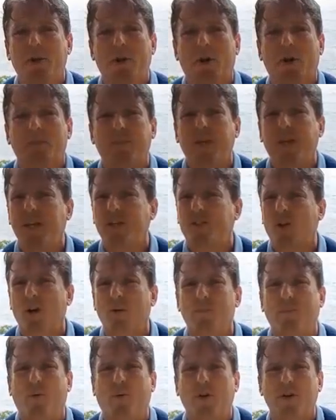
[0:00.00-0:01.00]
you your needs
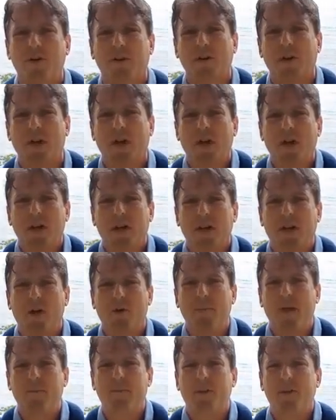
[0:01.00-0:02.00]
aren't important.
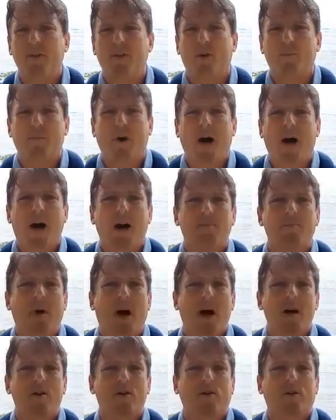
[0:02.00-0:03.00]
Maybe your mom
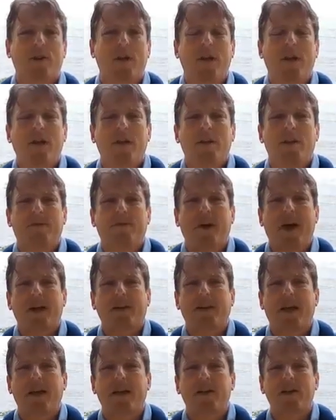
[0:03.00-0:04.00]
modeled the
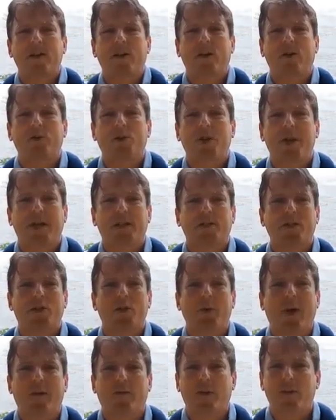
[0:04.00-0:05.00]
fact that, she has to
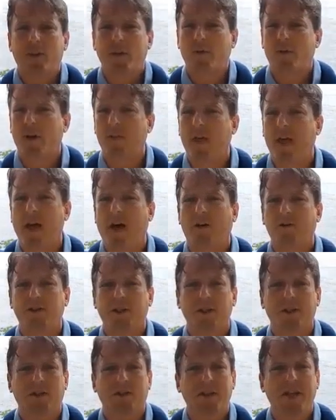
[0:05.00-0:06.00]
do everything around the house
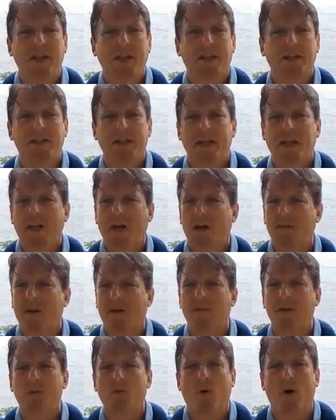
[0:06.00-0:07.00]
and clean and take care of
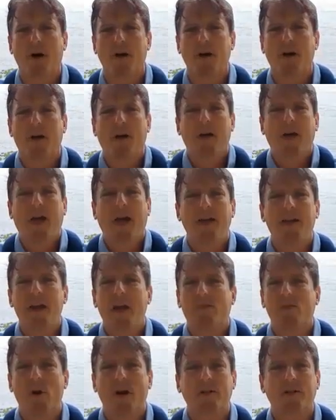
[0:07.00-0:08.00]
everyone and
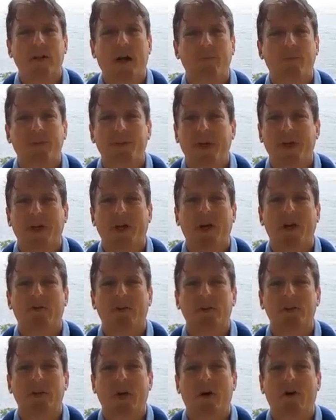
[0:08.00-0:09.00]
never has time to take care of
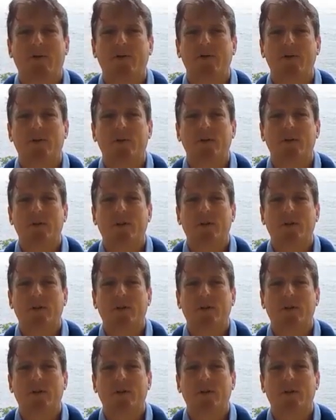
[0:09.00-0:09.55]
herself.